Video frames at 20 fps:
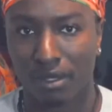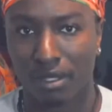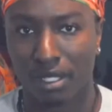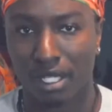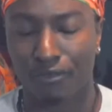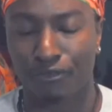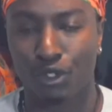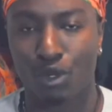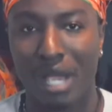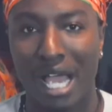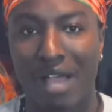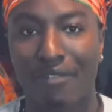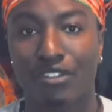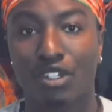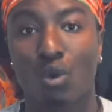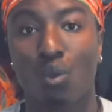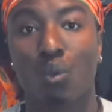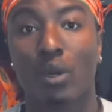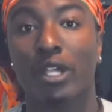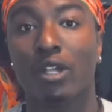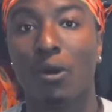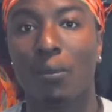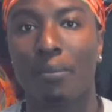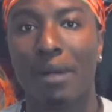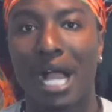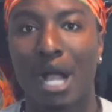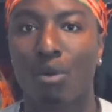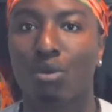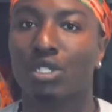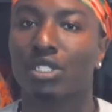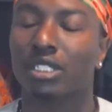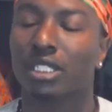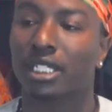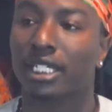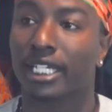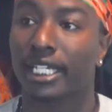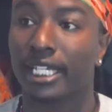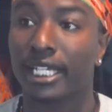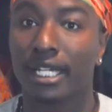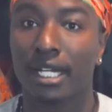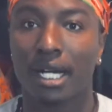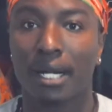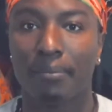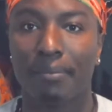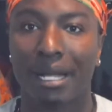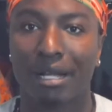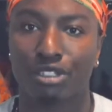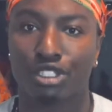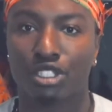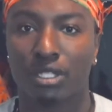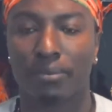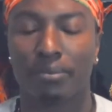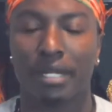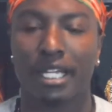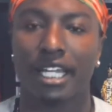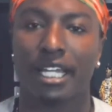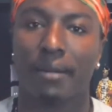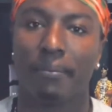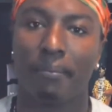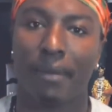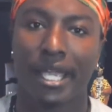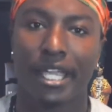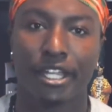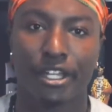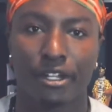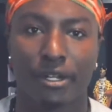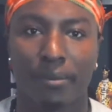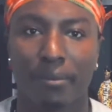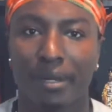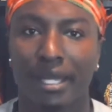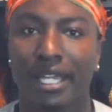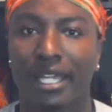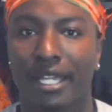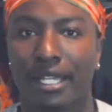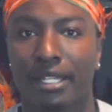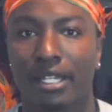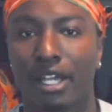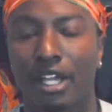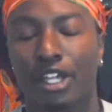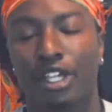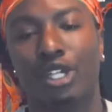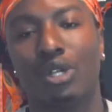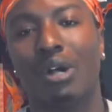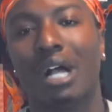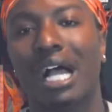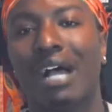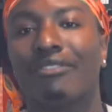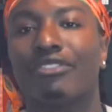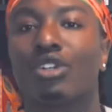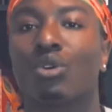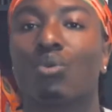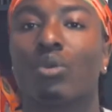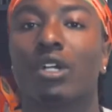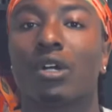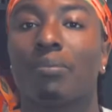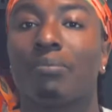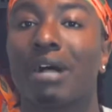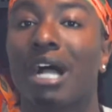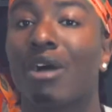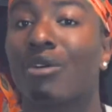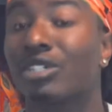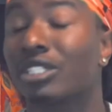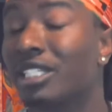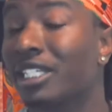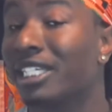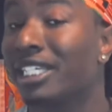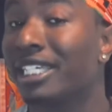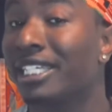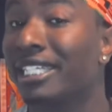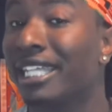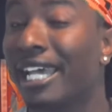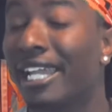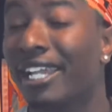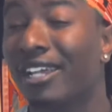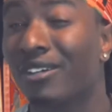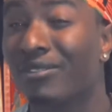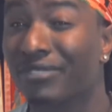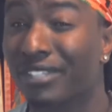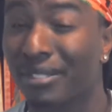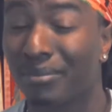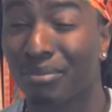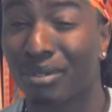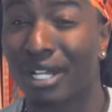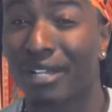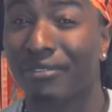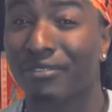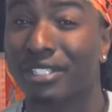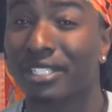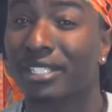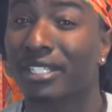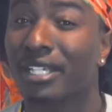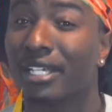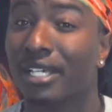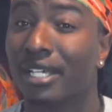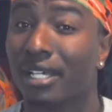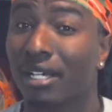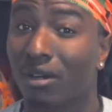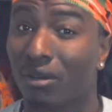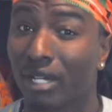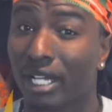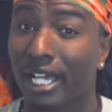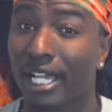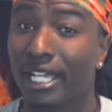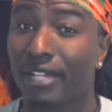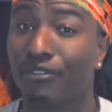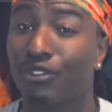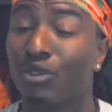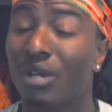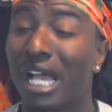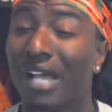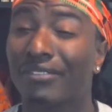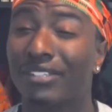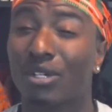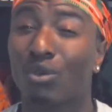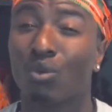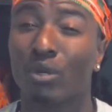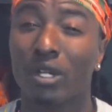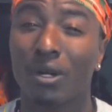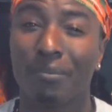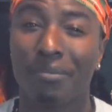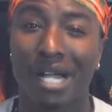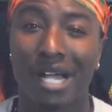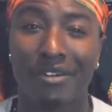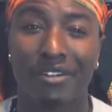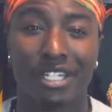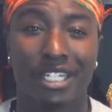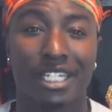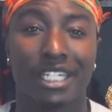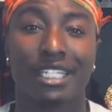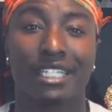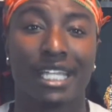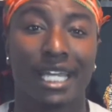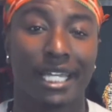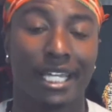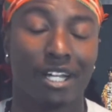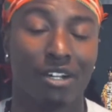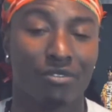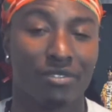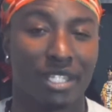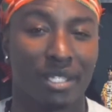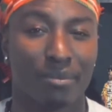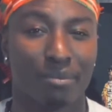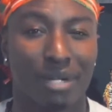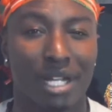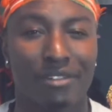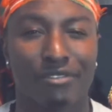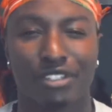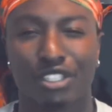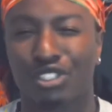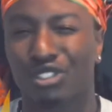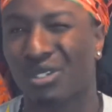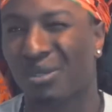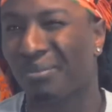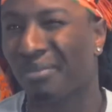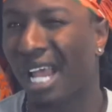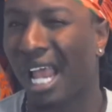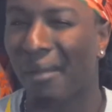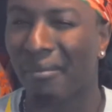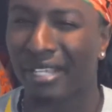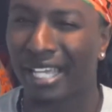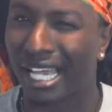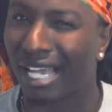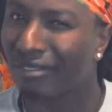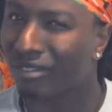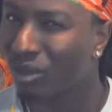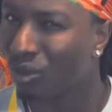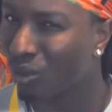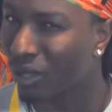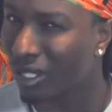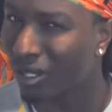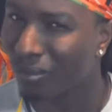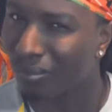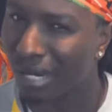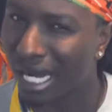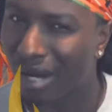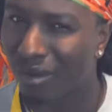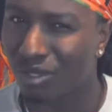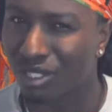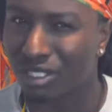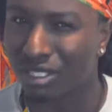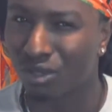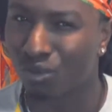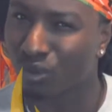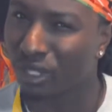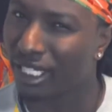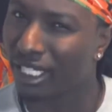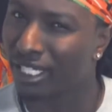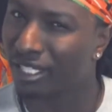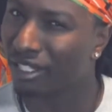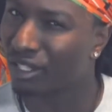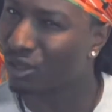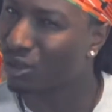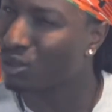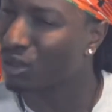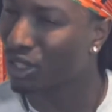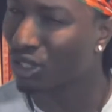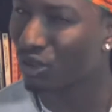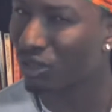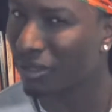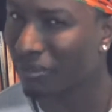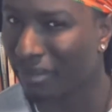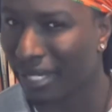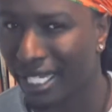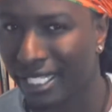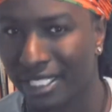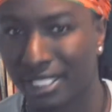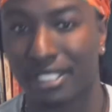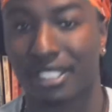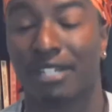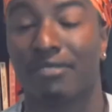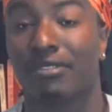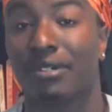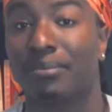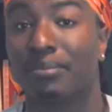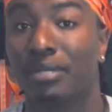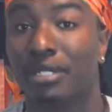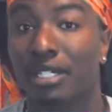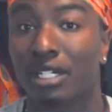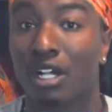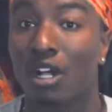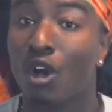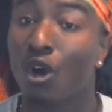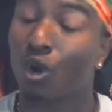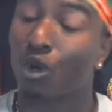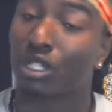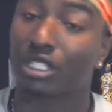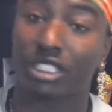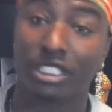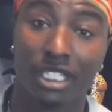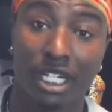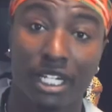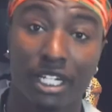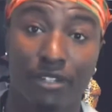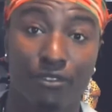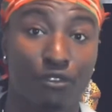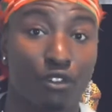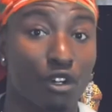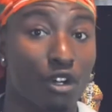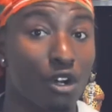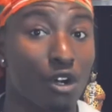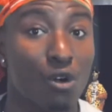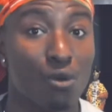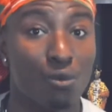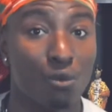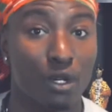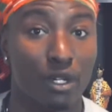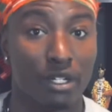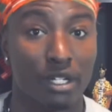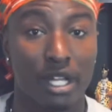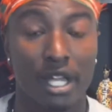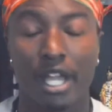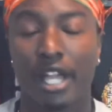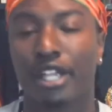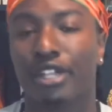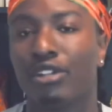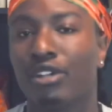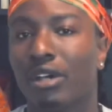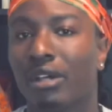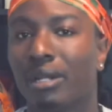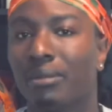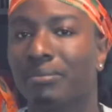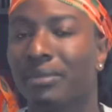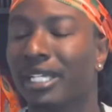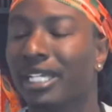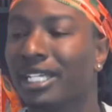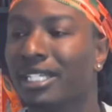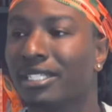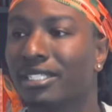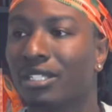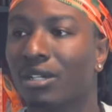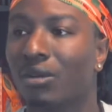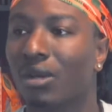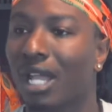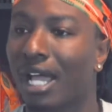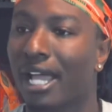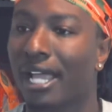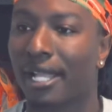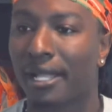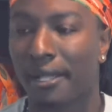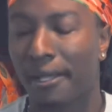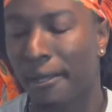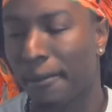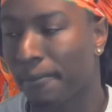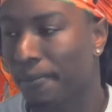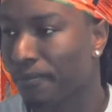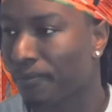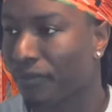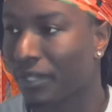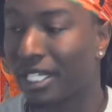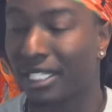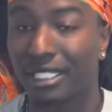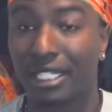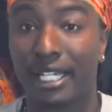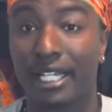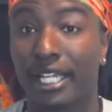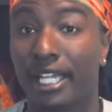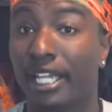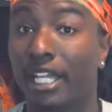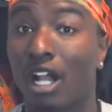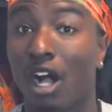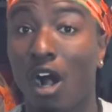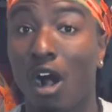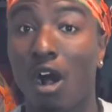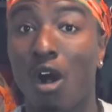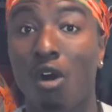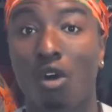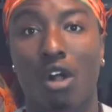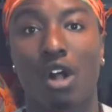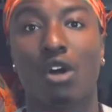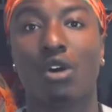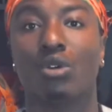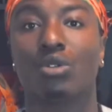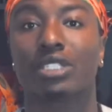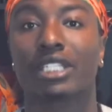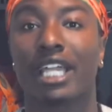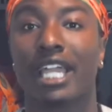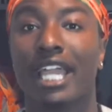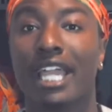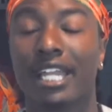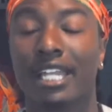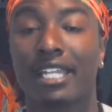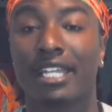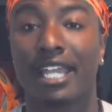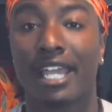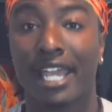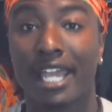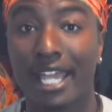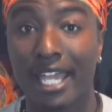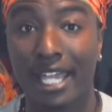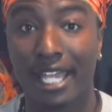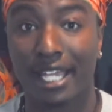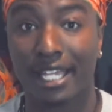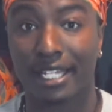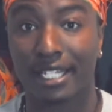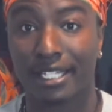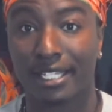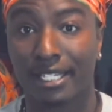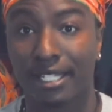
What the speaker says: If you have the willpower to get up out your bed and make your bed, you'll have the willpower to eat that healthy breakfast. Okay, if you have the willpower to eat that healthy breakfast, you'll probably have the willpower to read 2 or 3 pages of a book or study for homework. You know what I mean? So like, it all goes hand in hand.